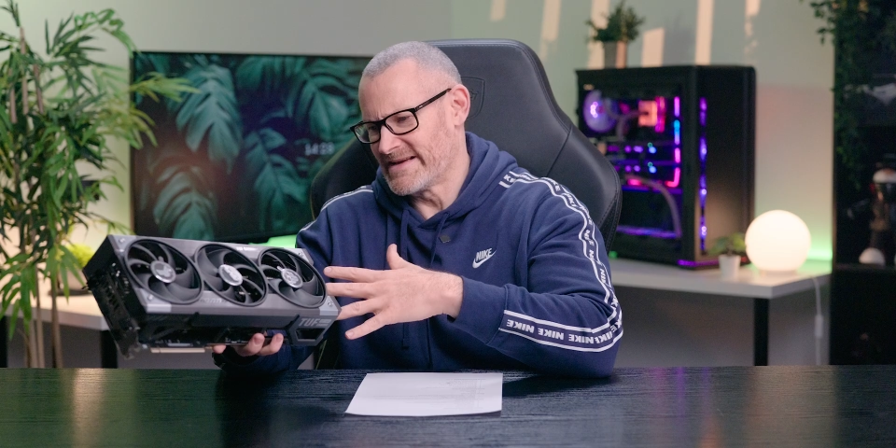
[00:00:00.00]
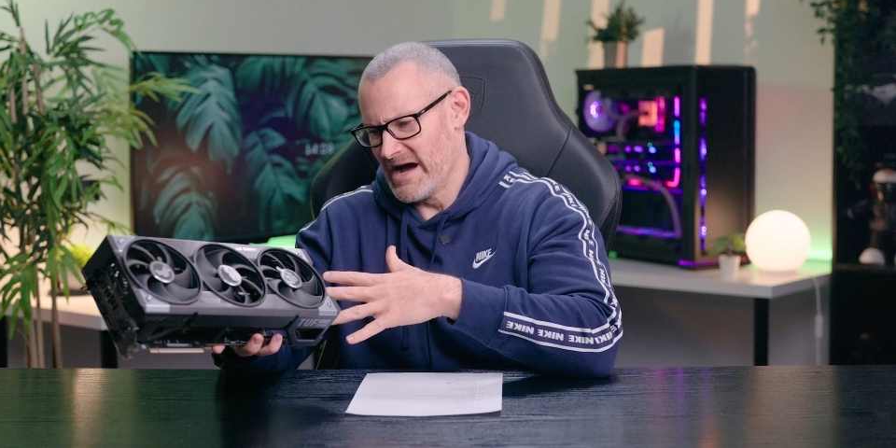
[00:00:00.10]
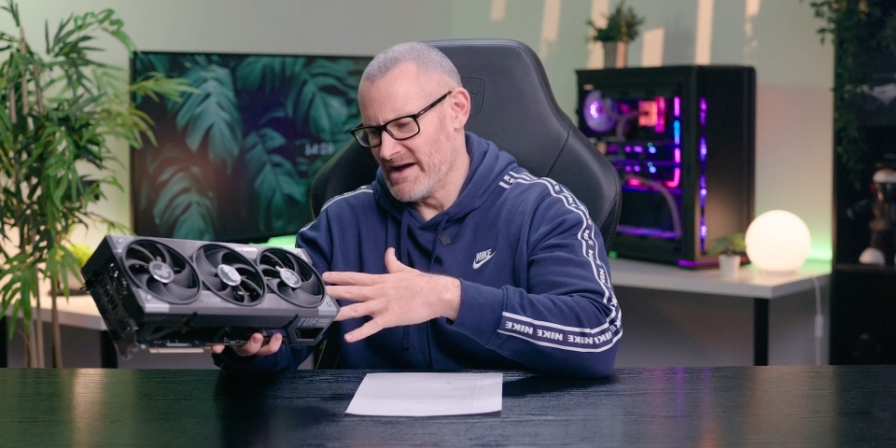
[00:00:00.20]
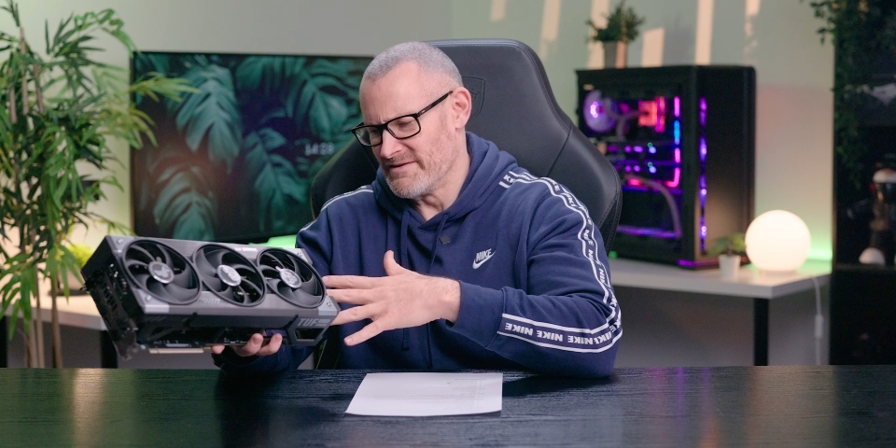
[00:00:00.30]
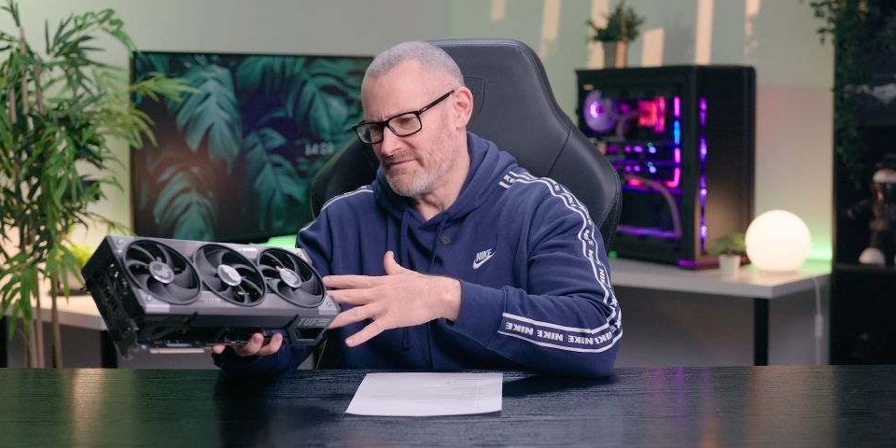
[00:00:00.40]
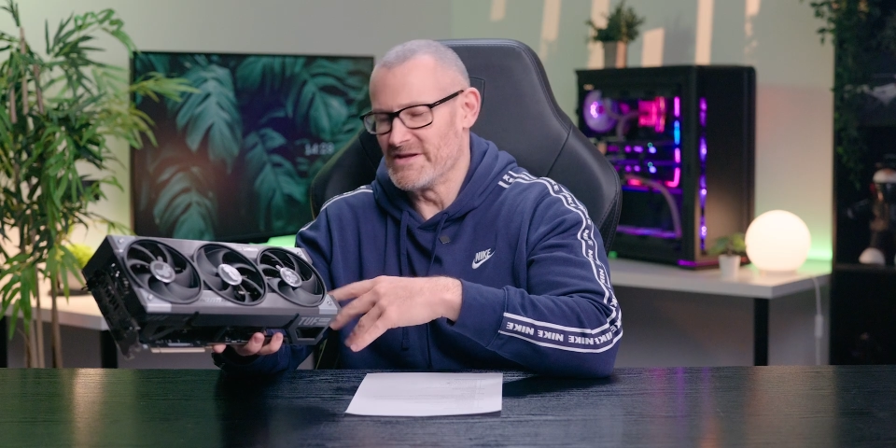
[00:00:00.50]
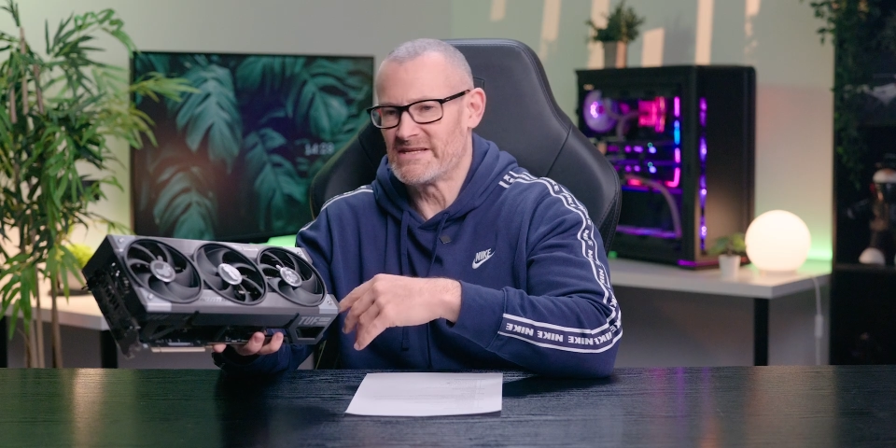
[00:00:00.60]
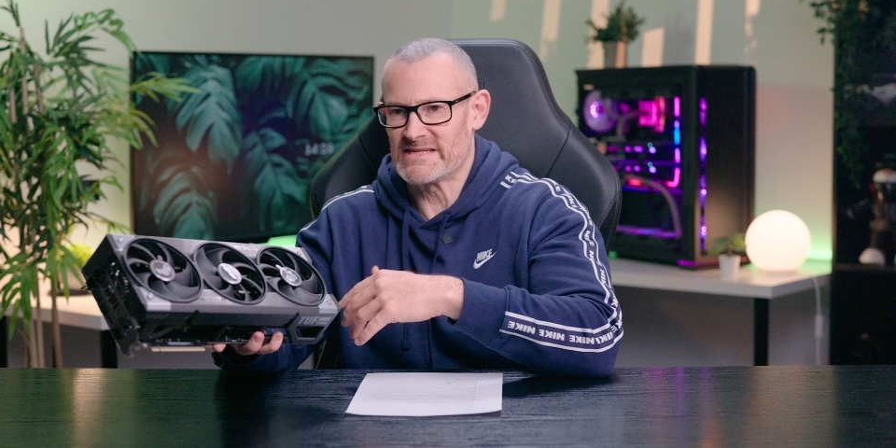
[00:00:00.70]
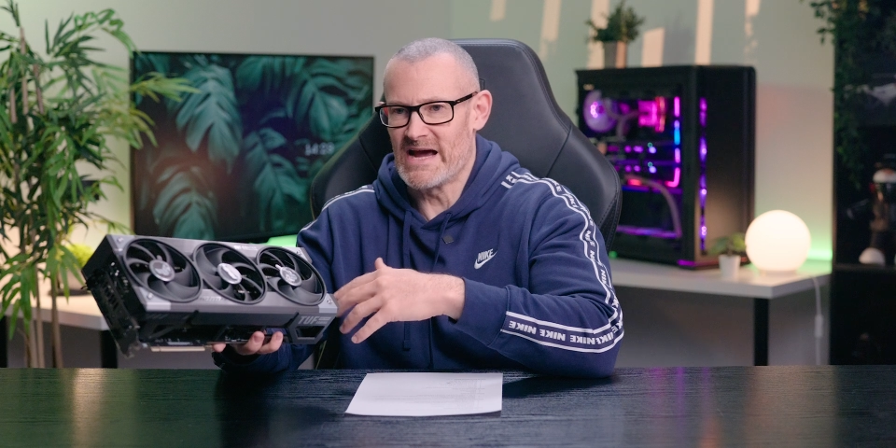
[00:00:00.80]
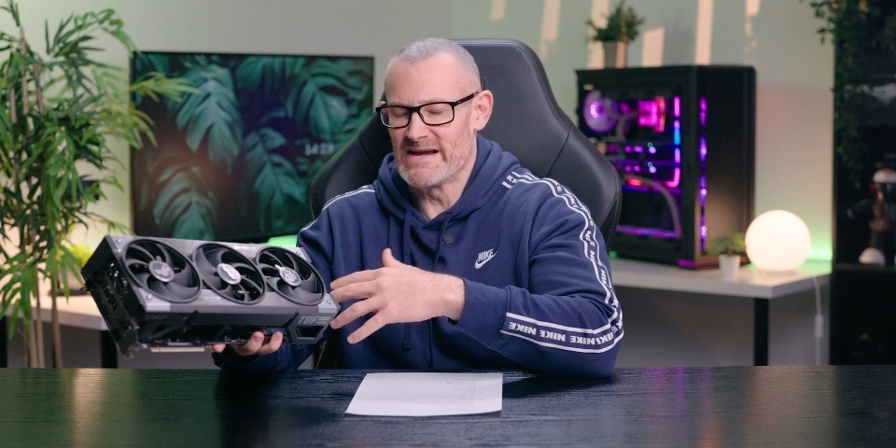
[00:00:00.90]
card of this
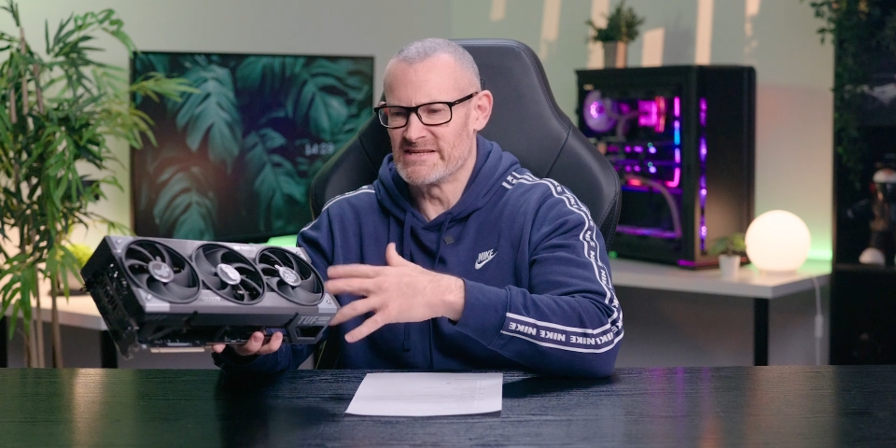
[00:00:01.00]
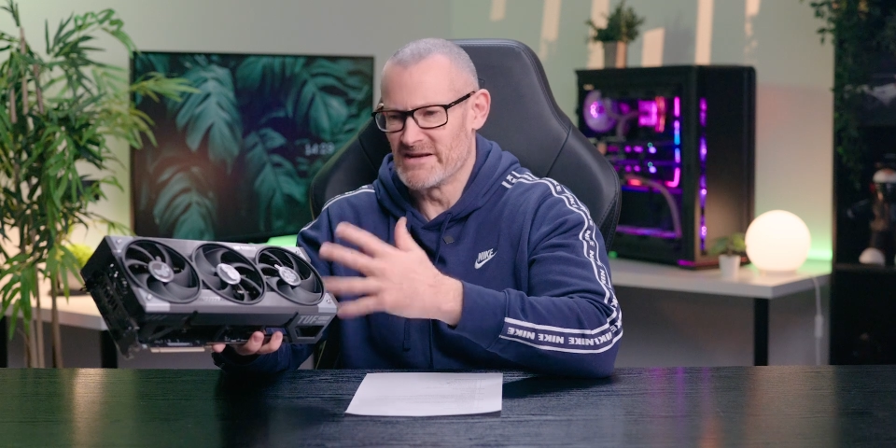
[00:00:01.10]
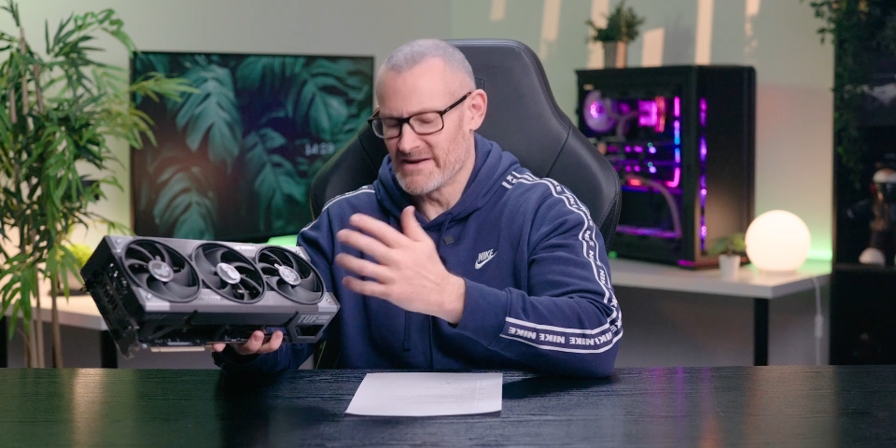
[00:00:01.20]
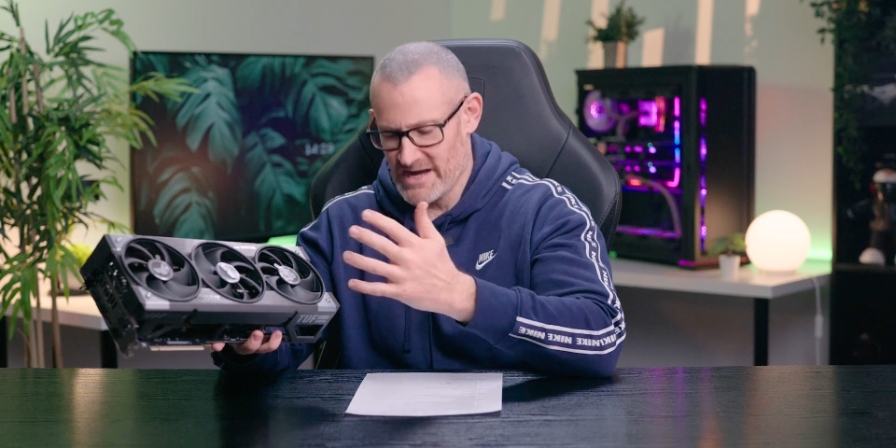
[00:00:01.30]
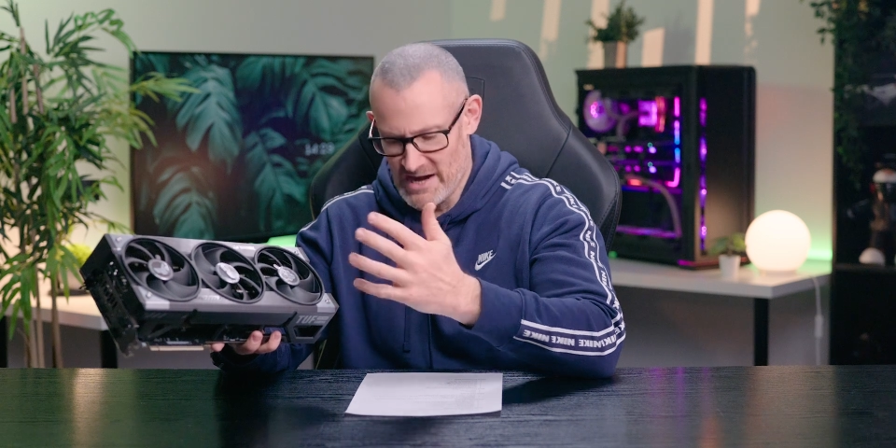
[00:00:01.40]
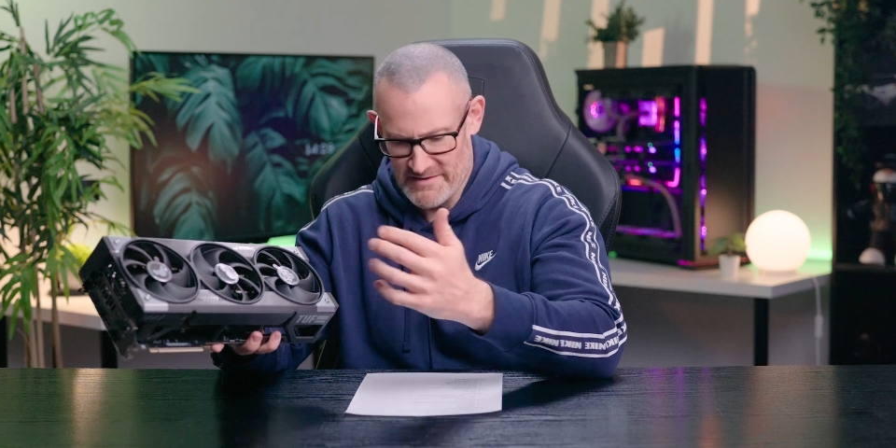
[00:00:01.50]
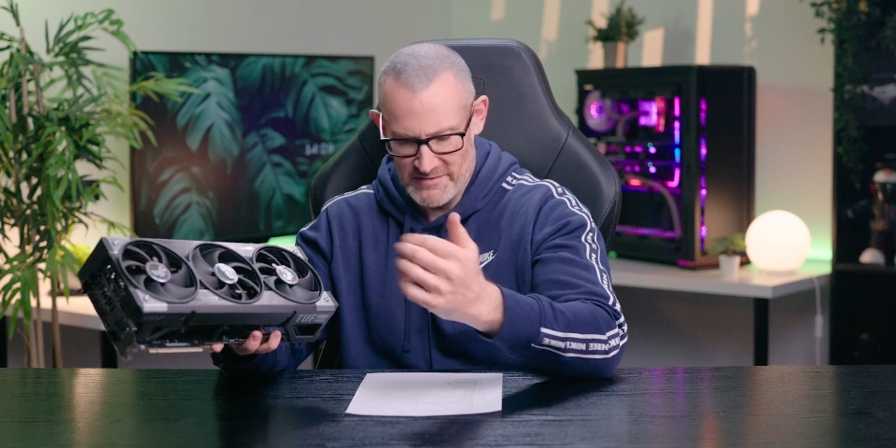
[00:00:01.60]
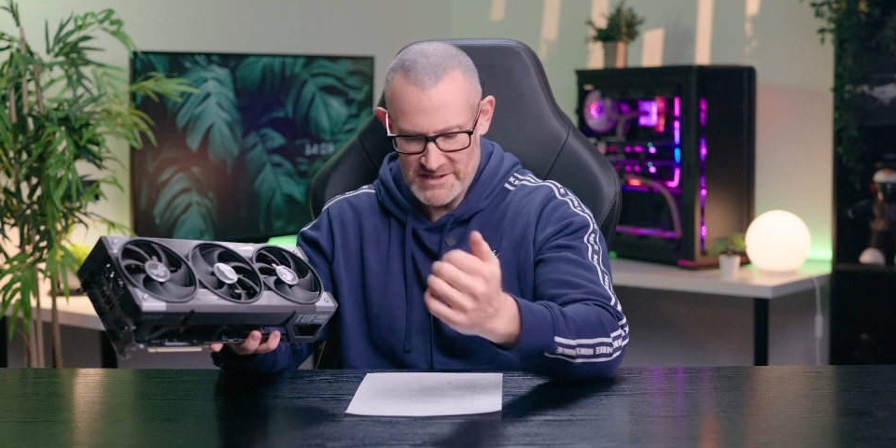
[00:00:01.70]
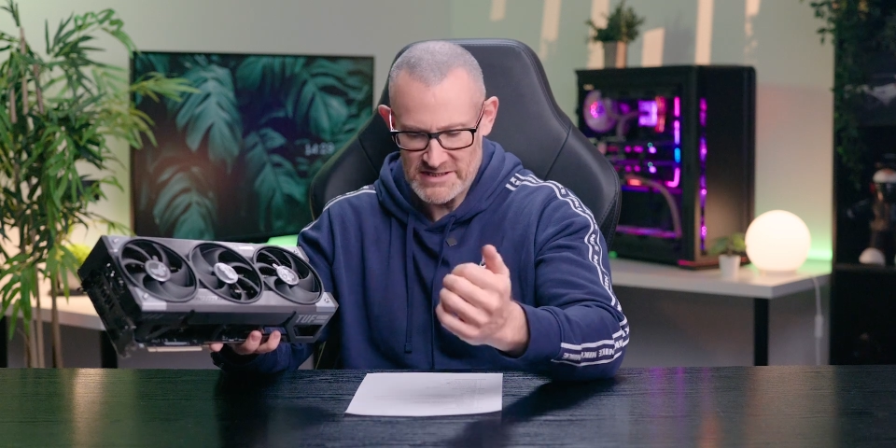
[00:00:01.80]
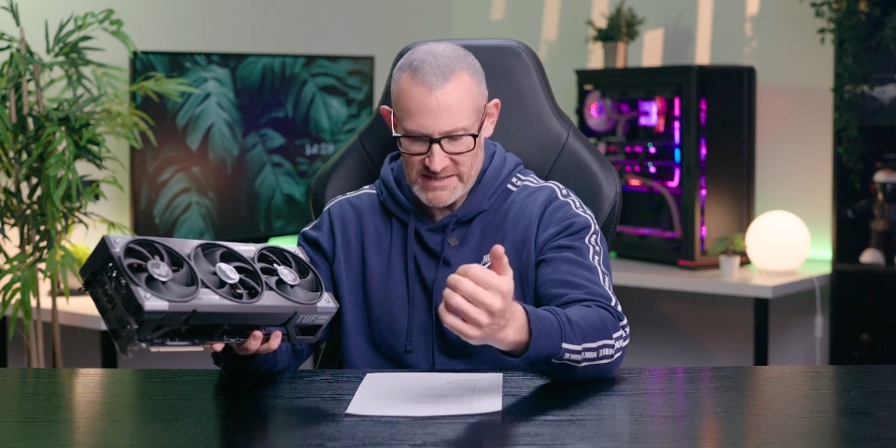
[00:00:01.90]
size and a card of
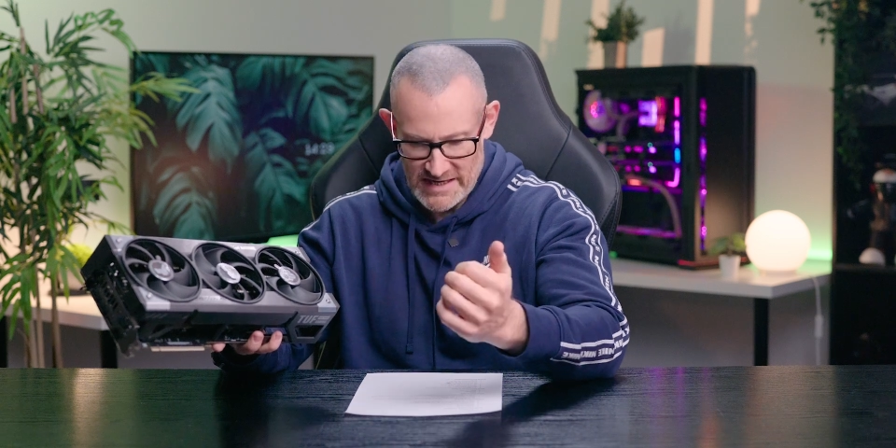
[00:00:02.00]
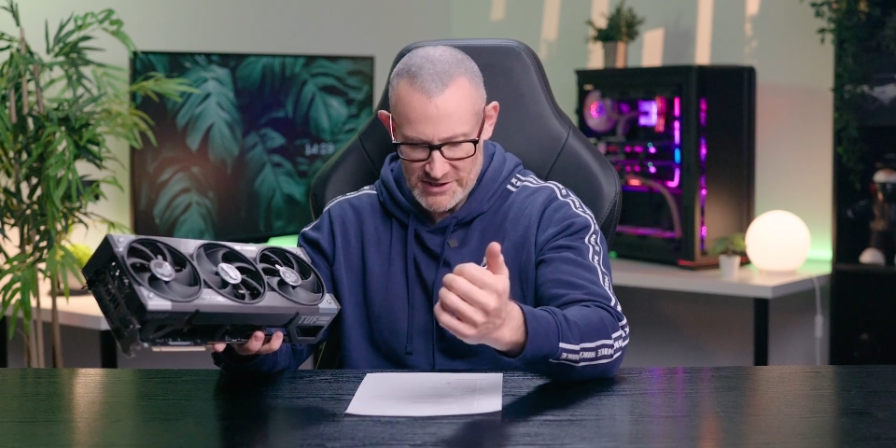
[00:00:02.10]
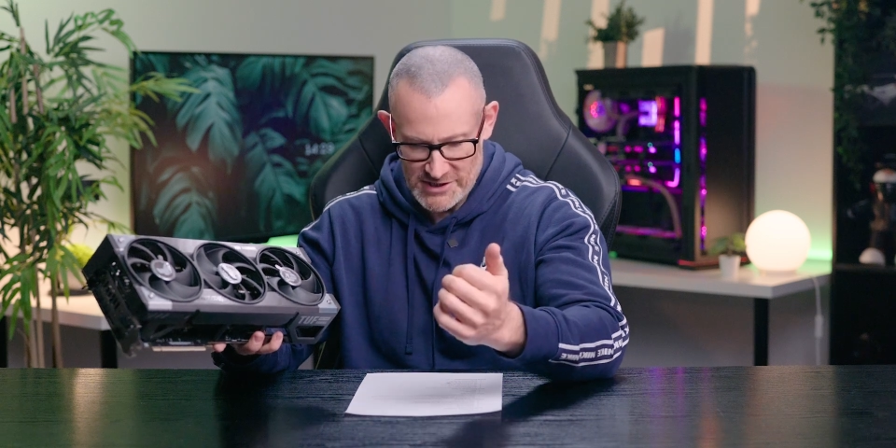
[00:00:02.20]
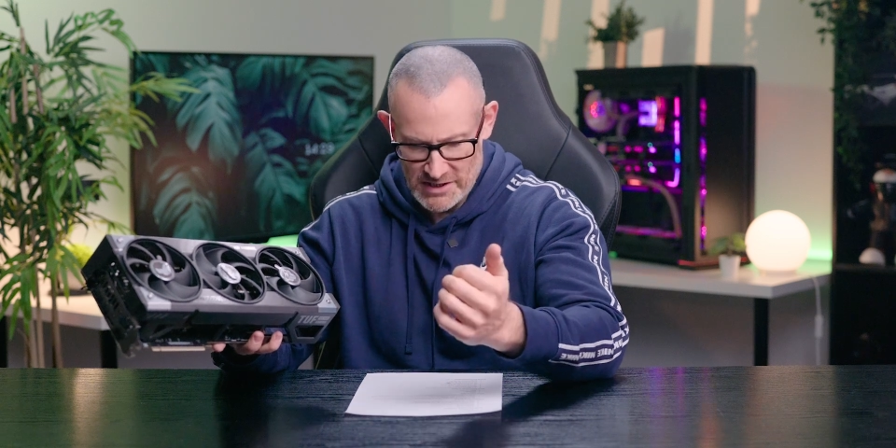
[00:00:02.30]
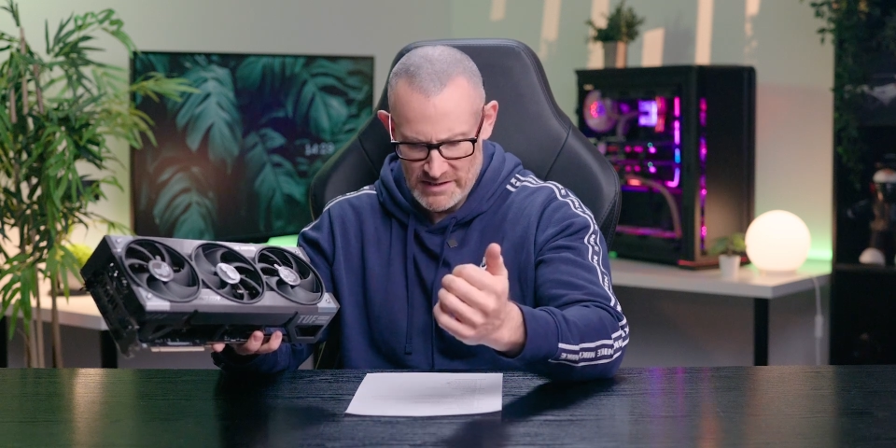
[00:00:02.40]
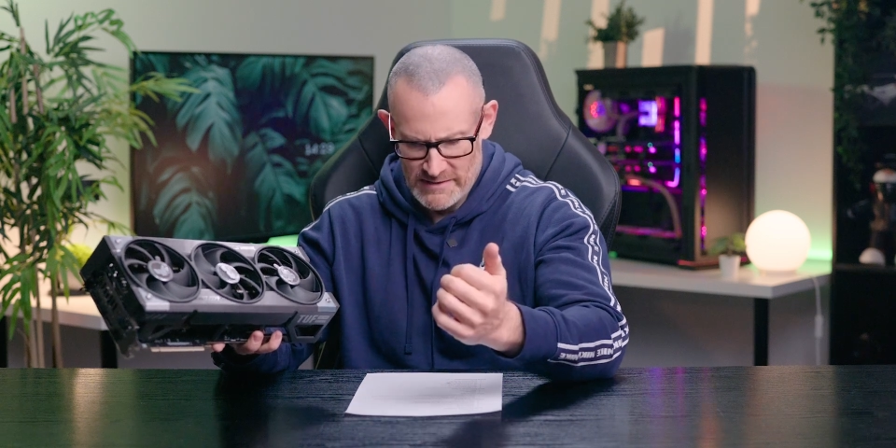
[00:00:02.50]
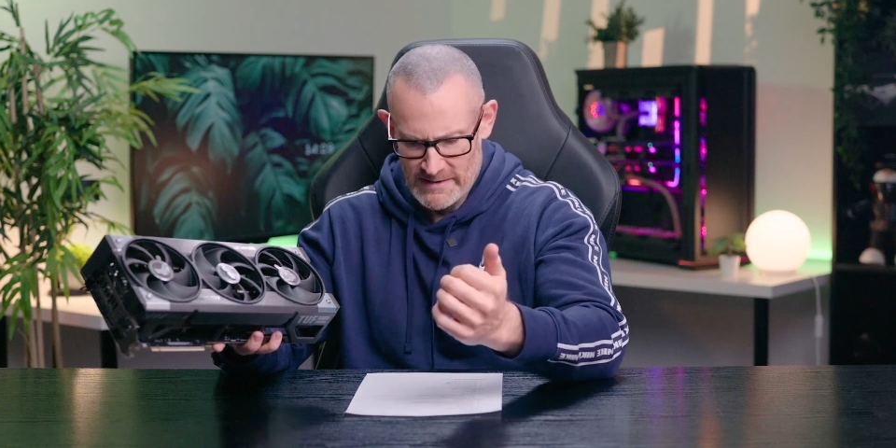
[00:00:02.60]
this stature.